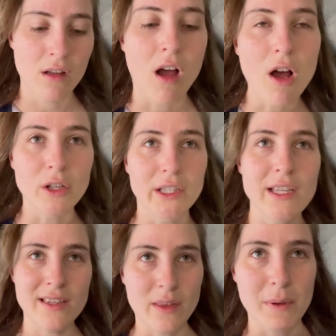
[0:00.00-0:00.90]
Oh look,
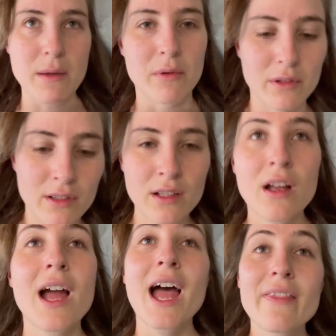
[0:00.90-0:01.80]
there's other people.
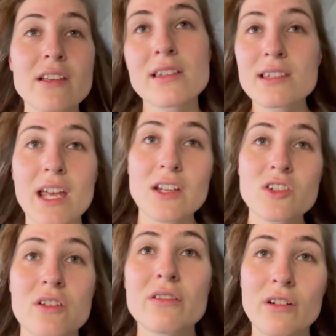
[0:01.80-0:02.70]
And there's the stage
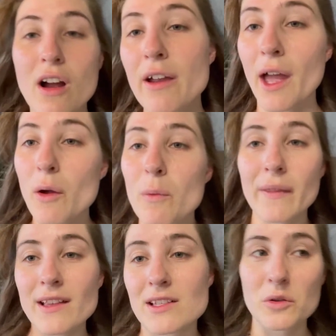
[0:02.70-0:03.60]
door. Okay, well
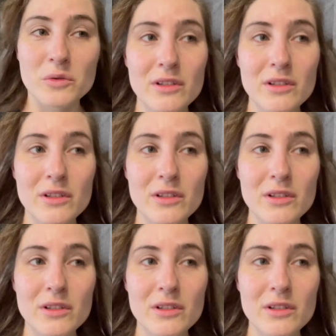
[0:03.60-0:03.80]
that's cool.